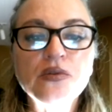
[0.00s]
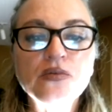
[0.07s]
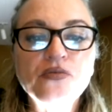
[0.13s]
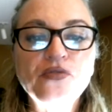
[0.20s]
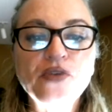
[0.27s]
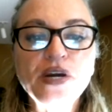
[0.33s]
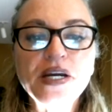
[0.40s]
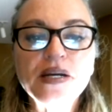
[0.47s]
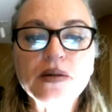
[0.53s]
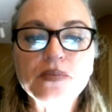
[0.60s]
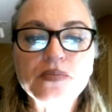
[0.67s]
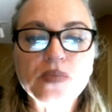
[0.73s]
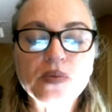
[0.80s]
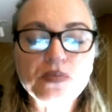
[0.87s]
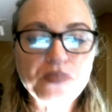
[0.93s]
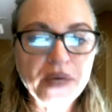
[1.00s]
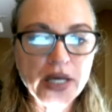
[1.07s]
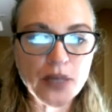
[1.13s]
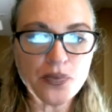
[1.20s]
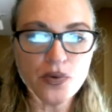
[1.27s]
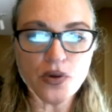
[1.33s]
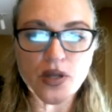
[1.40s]
freedom
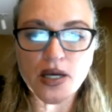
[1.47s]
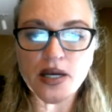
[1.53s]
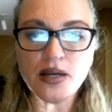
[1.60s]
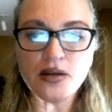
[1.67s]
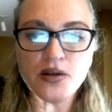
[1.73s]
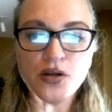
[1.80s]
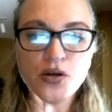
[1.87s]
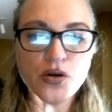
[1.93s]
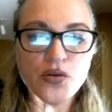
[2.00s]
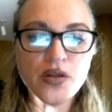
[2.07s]
people and, you know,